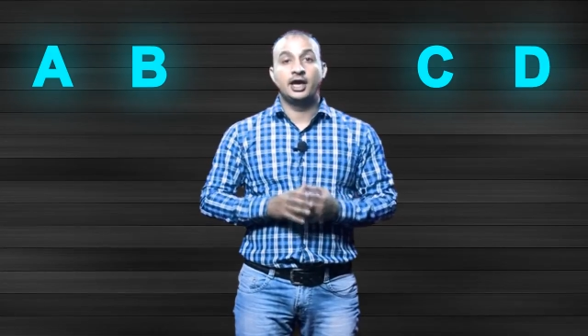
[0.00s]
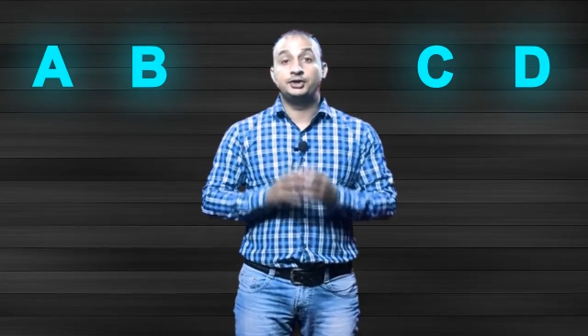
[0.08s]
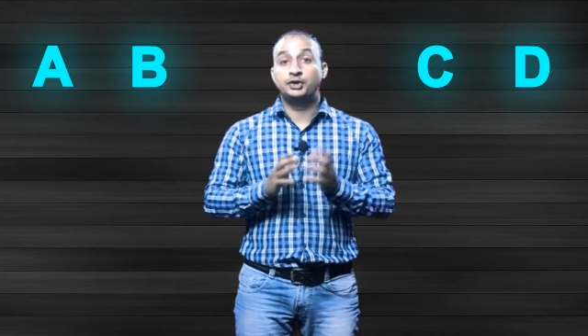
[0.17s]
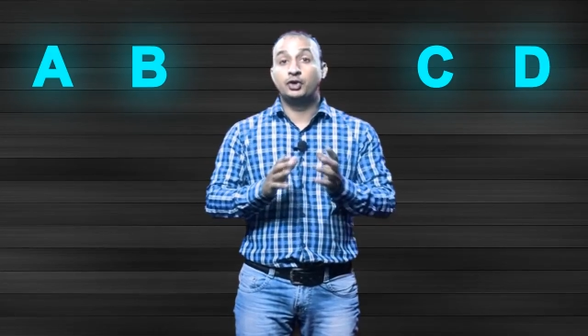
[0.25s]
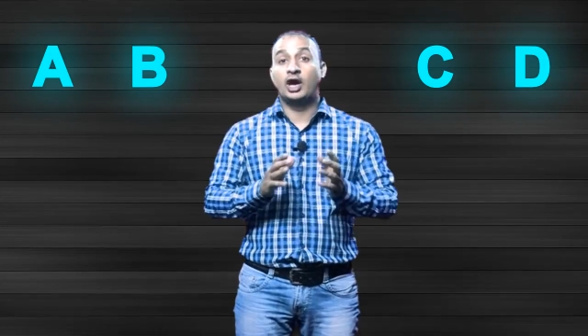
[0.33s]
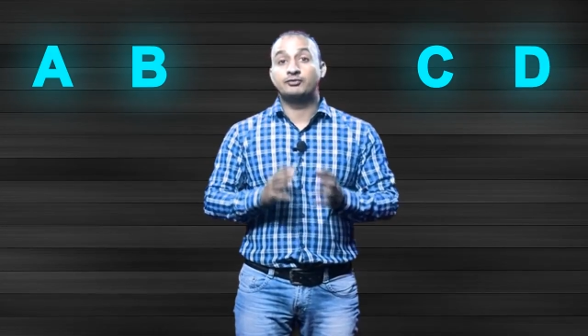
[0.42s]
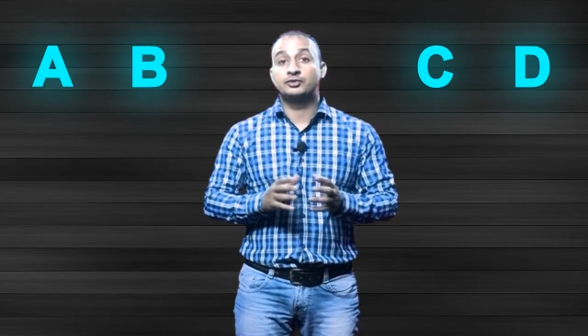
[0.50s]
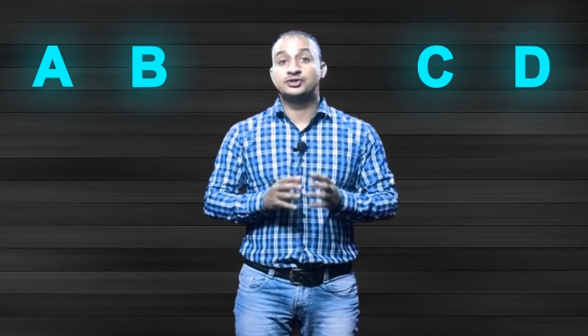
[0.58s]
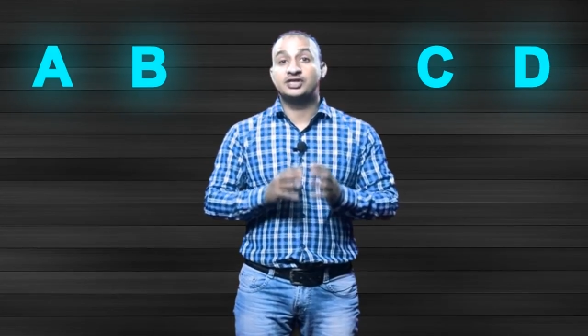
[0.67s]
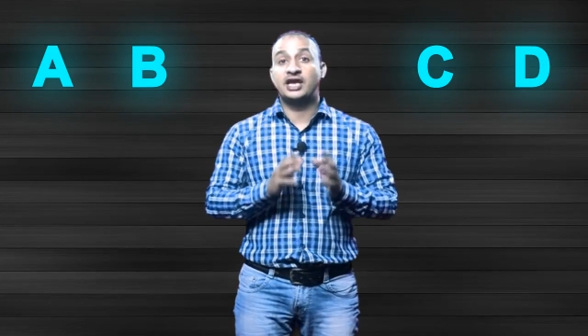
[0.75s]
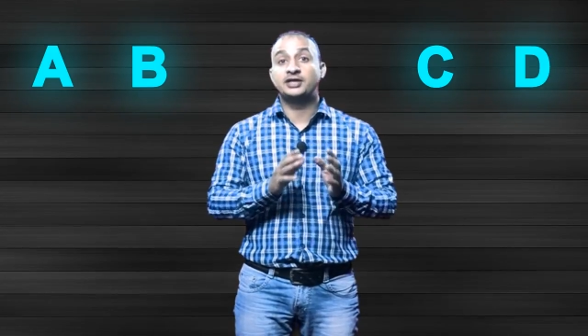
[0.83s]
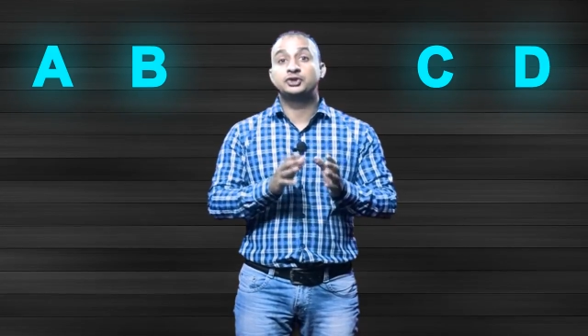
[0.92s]
And you have
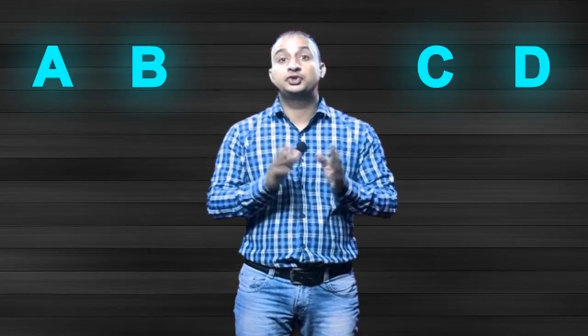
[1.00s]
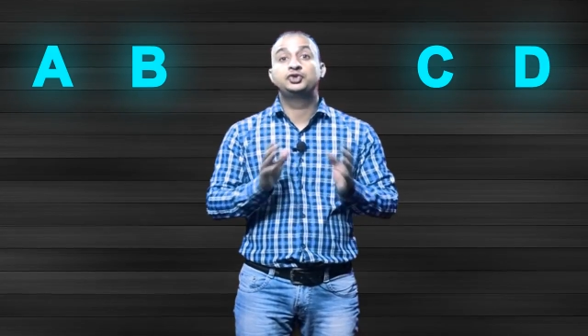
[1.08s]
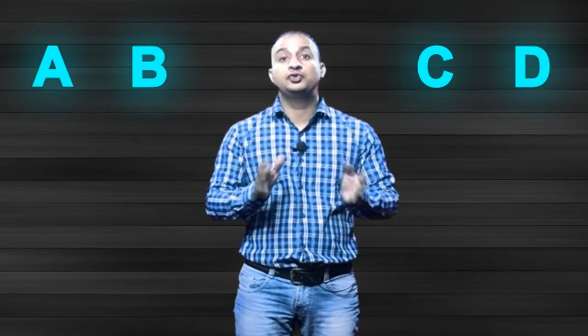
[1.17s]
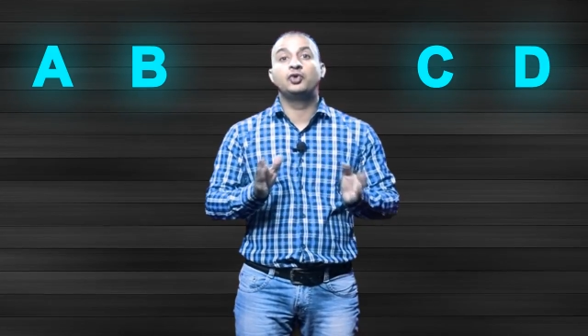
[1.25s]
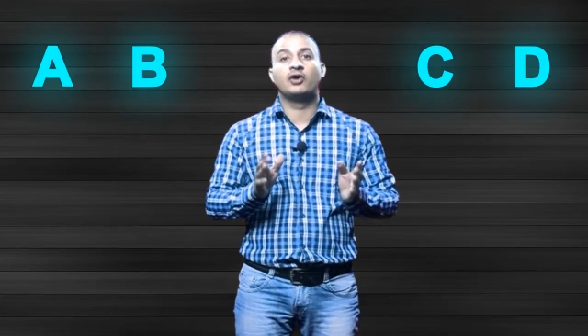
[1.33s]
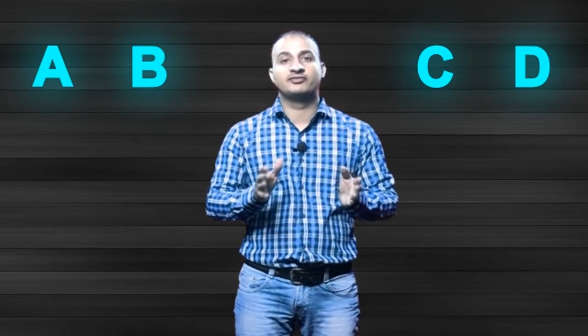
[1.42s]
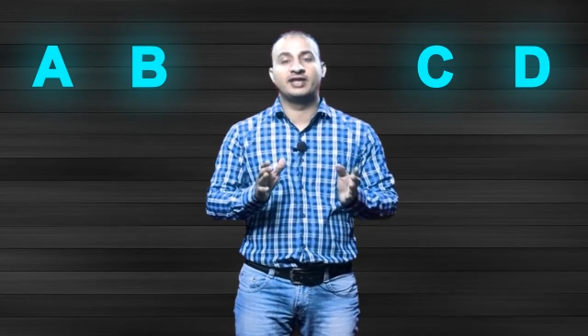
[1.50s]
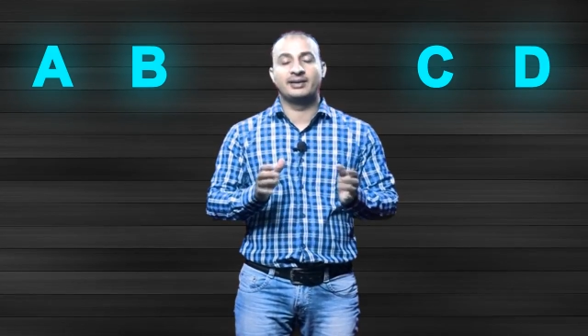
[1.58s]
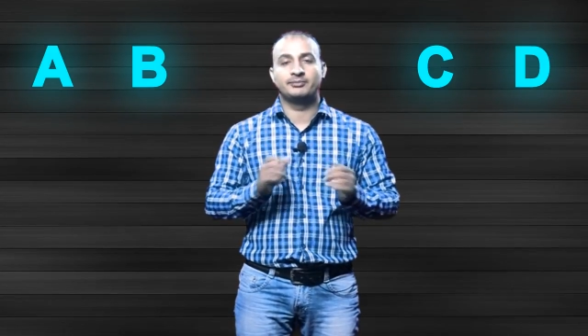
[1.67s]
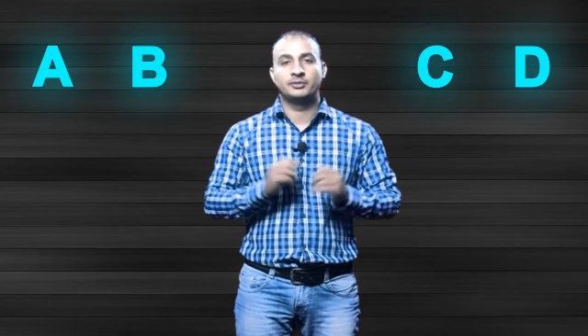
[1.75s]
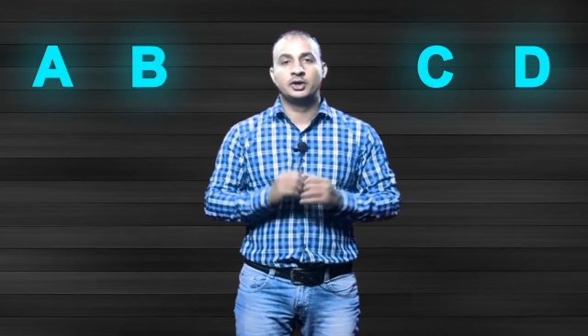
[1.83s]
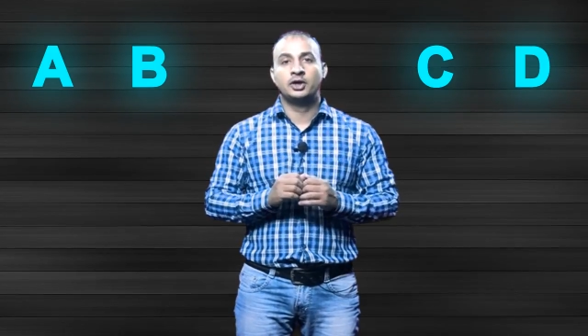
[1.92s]
to select two of them.